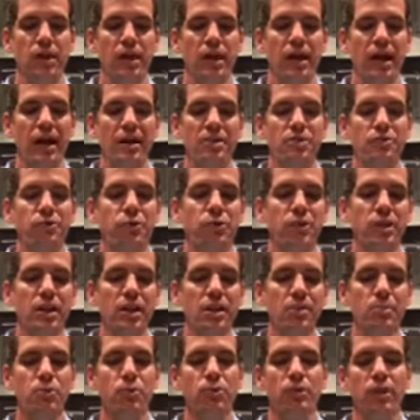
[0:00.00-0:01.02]
As for
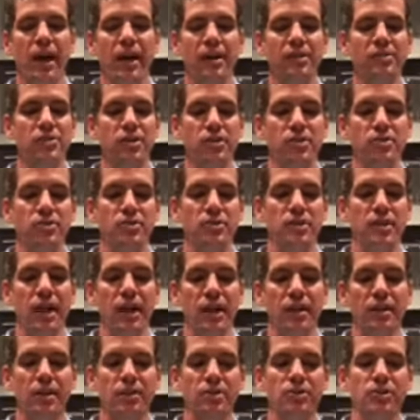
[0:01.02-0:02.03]
him who lacks
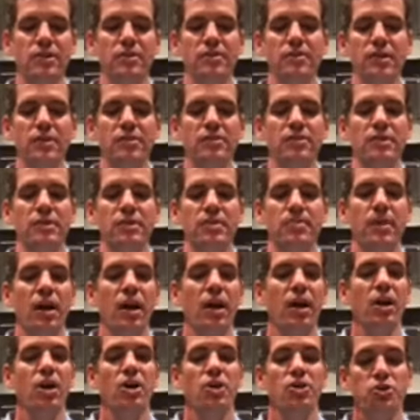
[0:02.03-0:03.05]
understanding, she says to him,
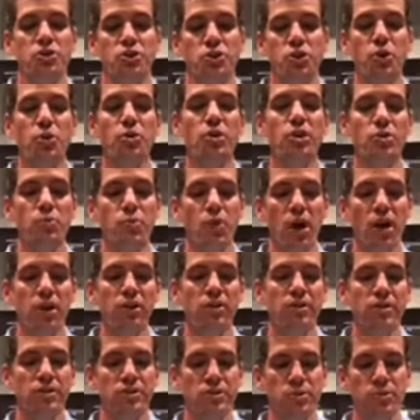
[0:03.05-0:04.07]
stolen water
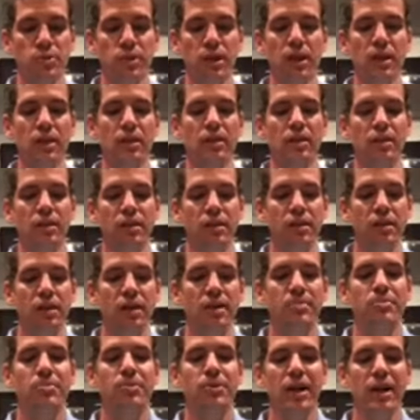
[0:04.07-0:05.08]
is sweet,
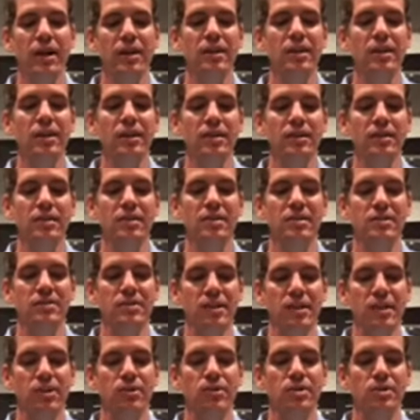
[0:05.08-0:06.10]
and bread eaten in
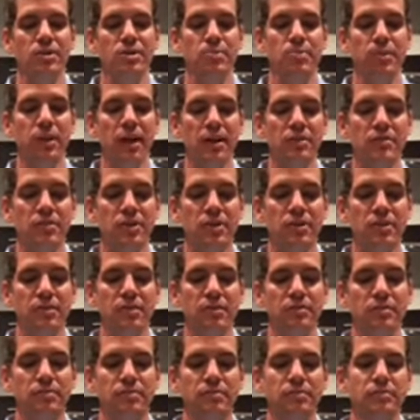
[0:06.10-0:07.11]
secret is pleasant.
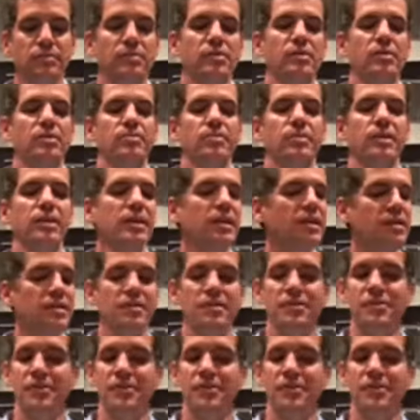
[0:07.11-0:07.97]
But he does